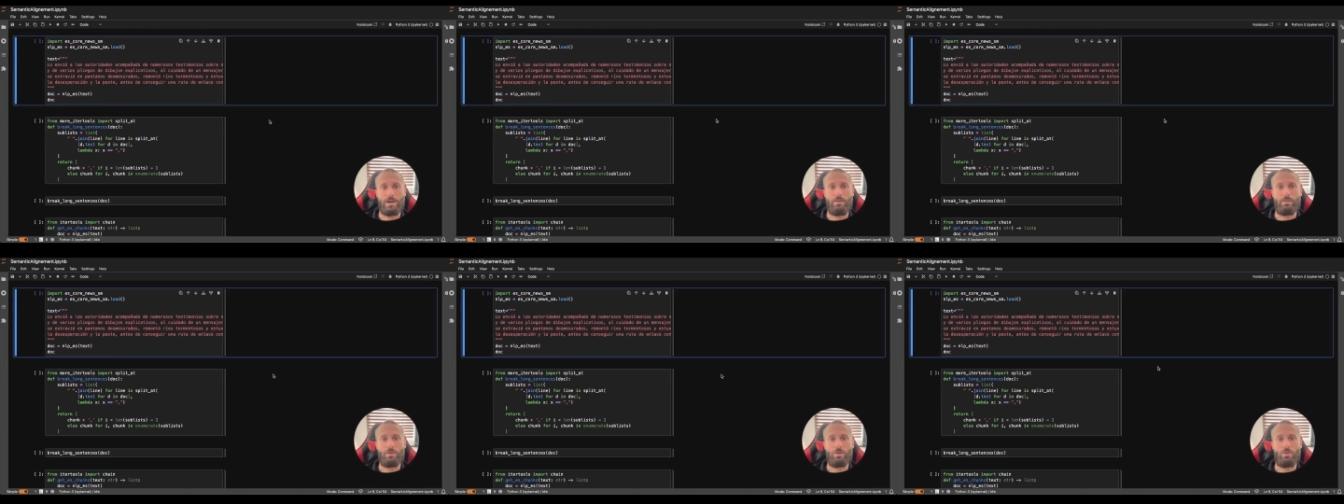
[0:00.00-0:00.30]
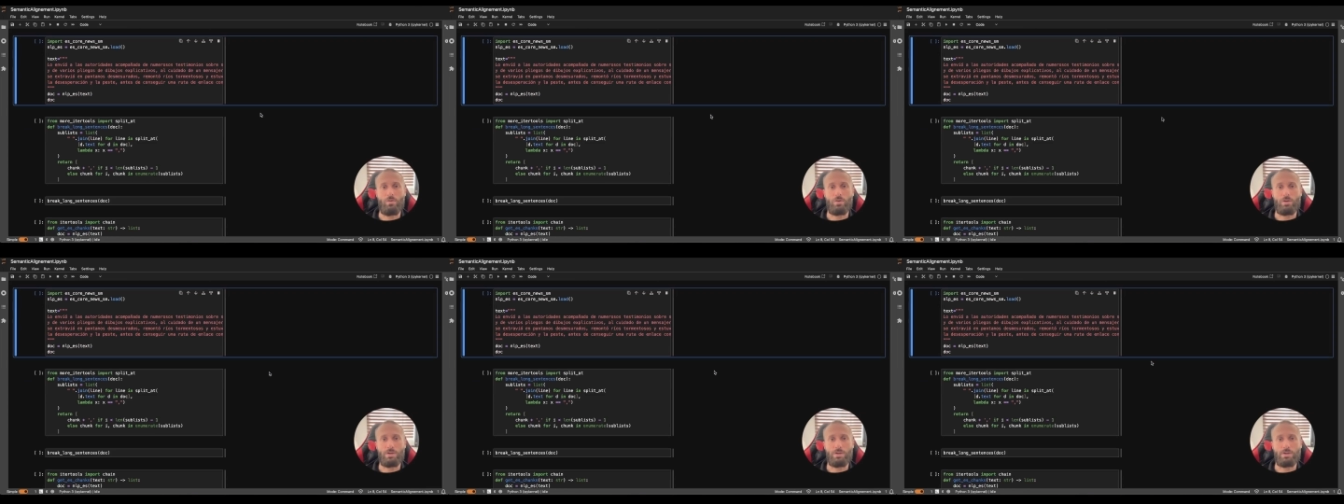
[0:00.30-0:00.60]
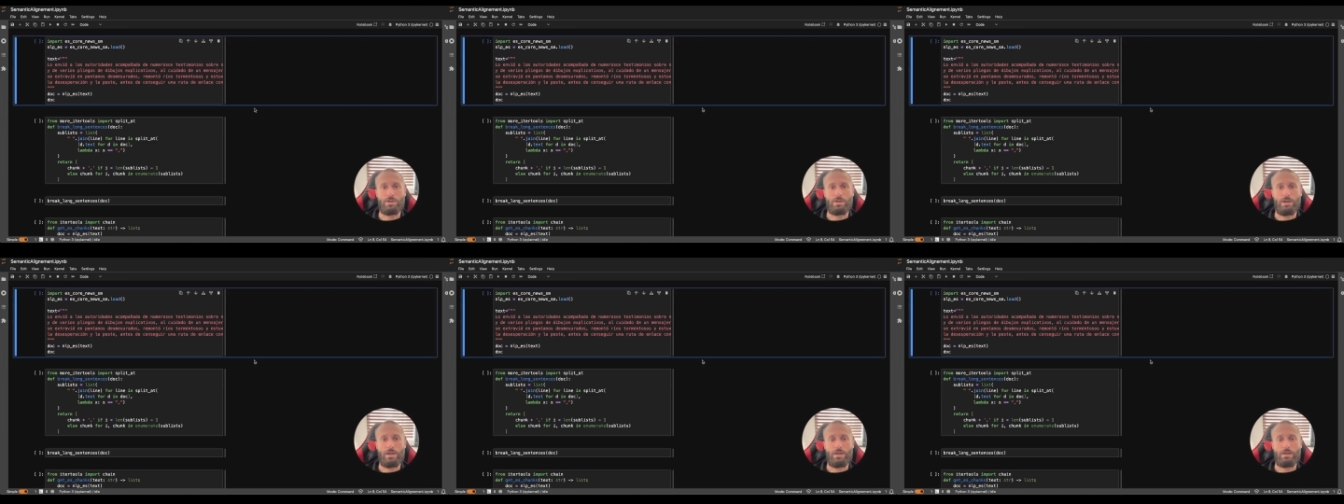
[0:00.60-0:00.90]
I've
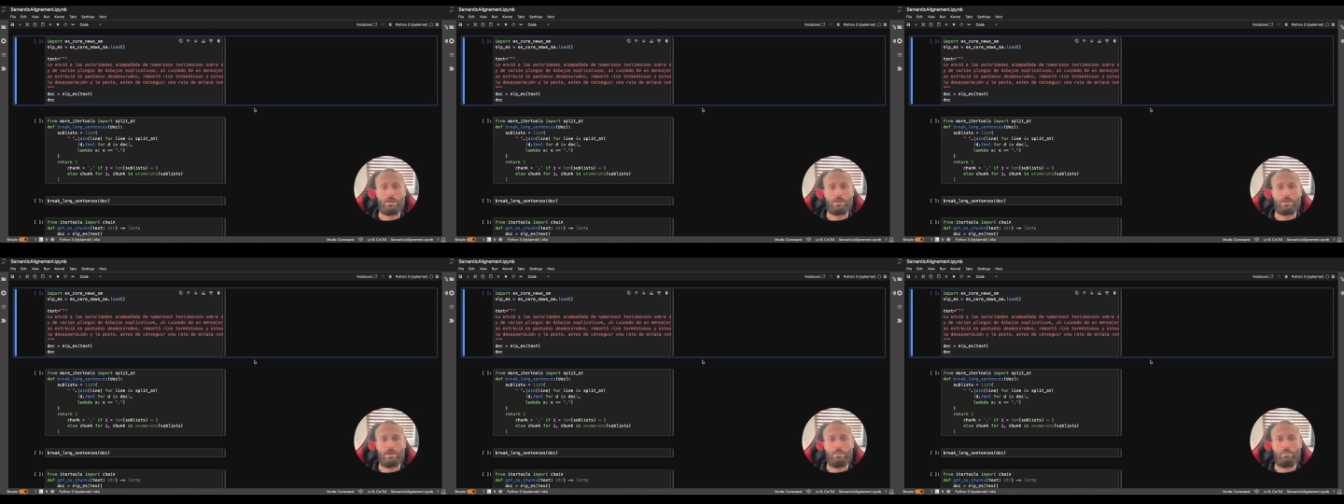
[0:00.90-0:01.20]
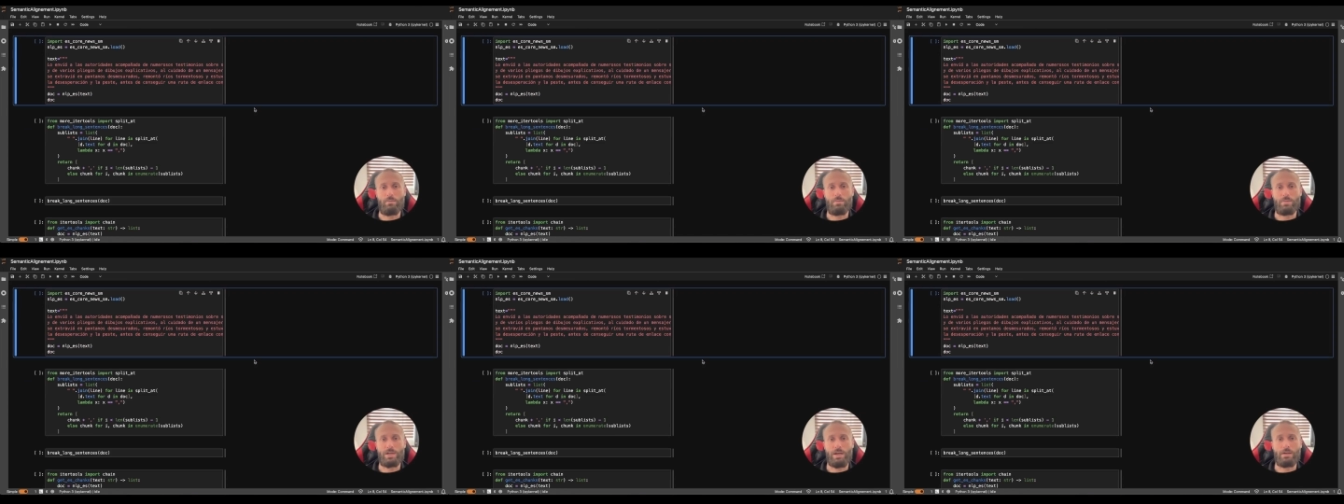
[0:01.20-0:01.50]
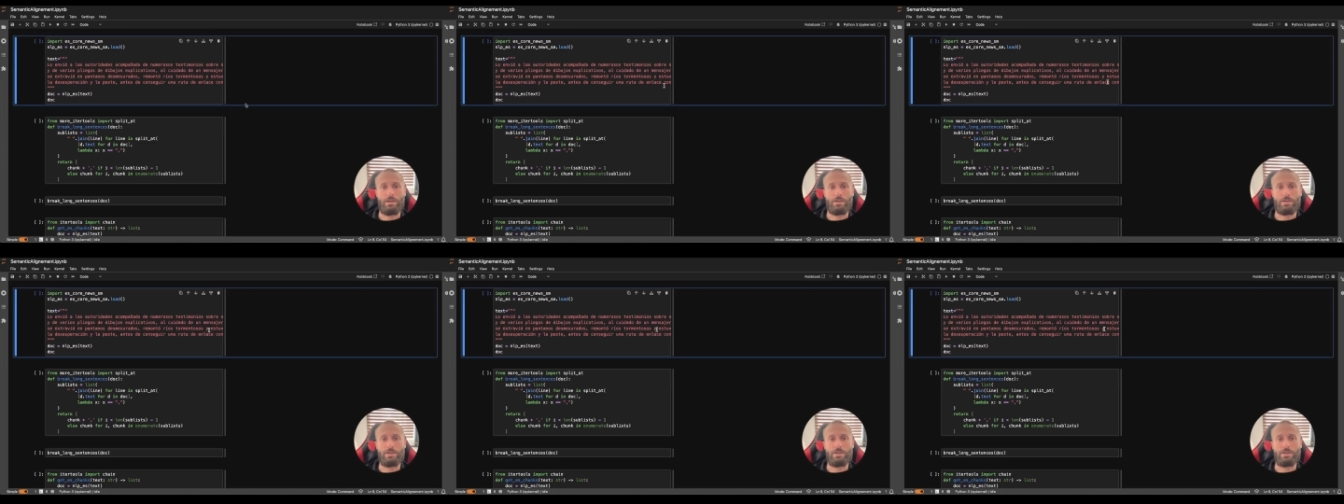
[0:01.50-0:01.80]
noticed that some
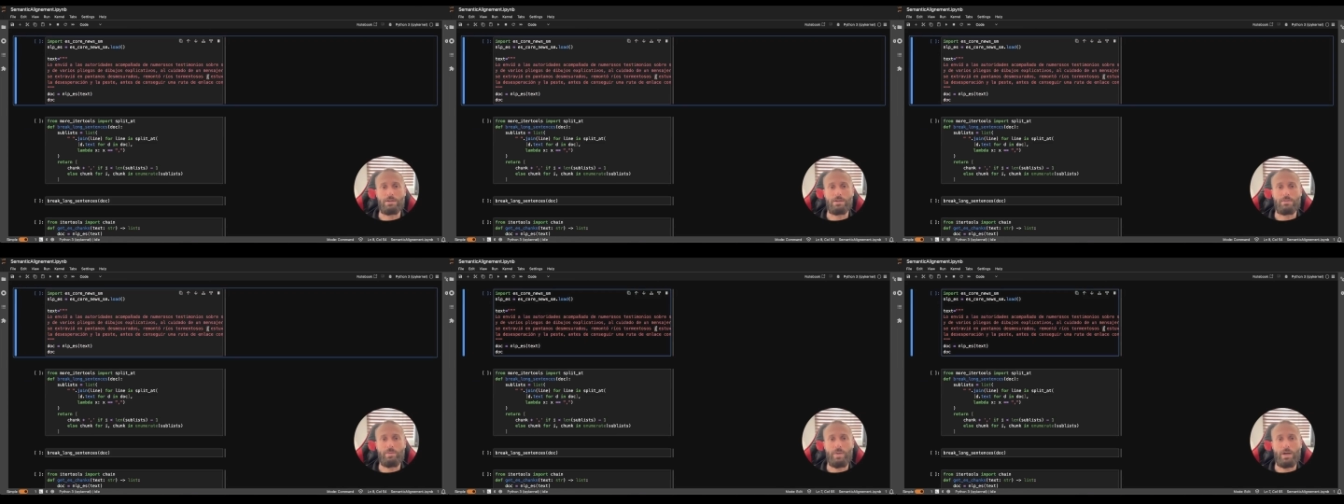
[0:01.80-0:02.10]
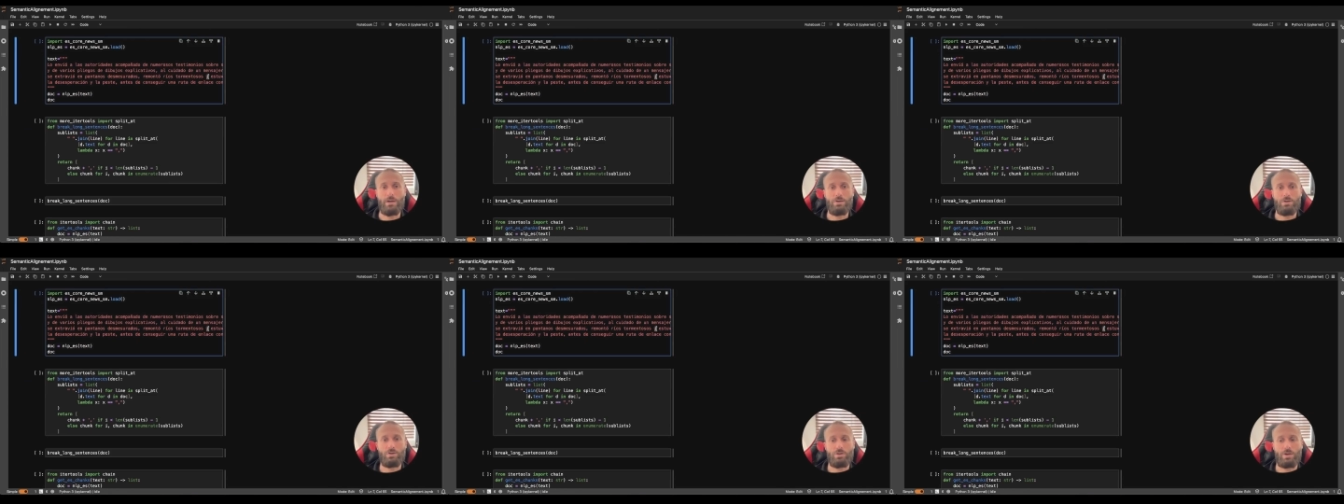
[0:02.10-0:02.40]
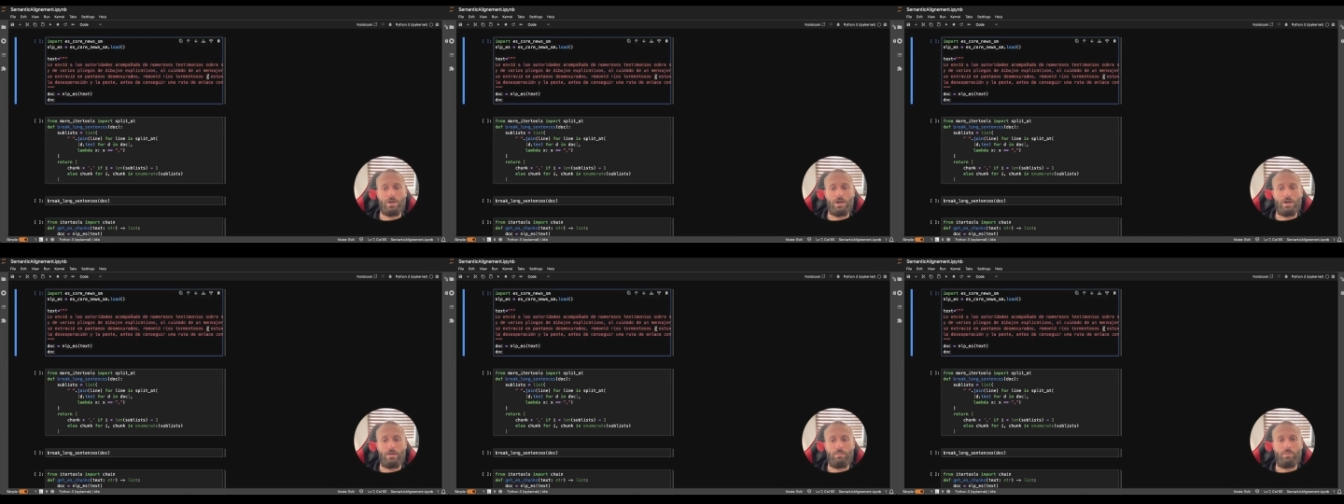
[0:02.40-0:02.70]
sentences in Spanish
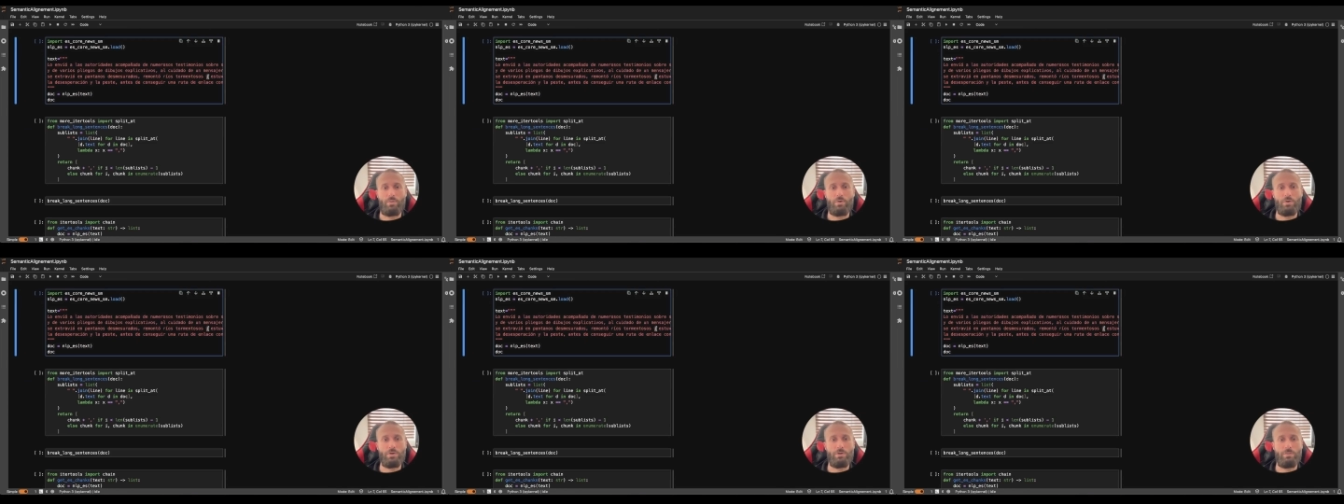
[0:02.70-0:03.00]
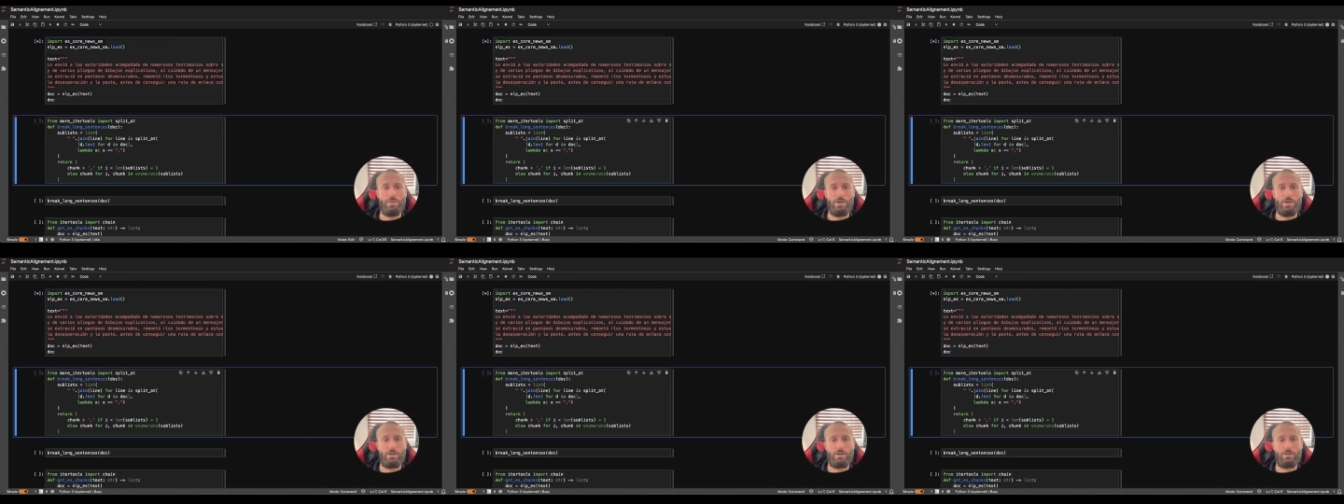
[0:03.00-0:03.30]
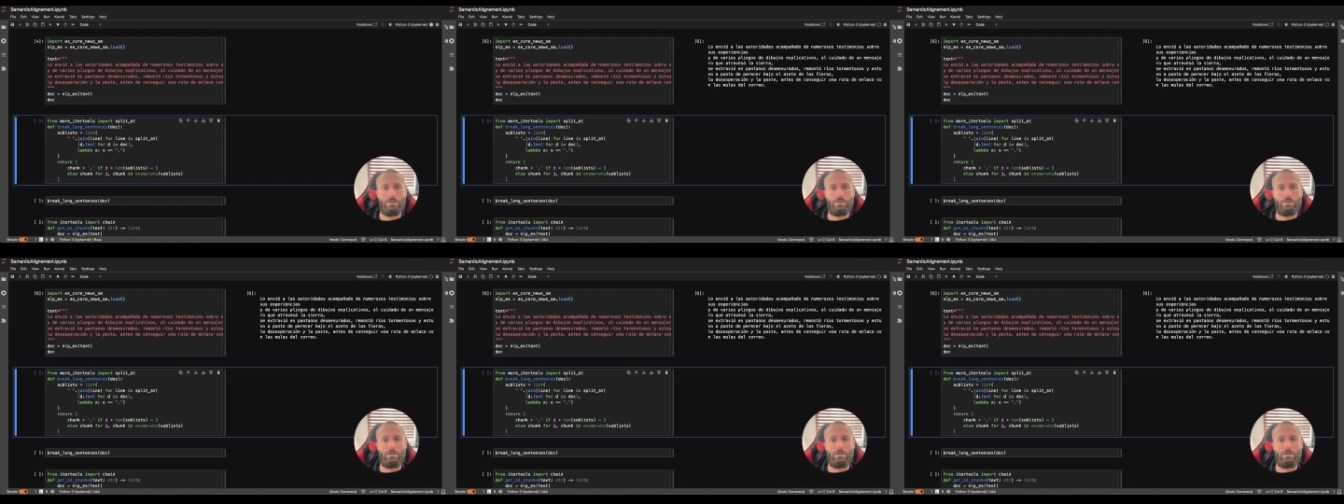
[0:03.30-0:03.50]
are pretty big.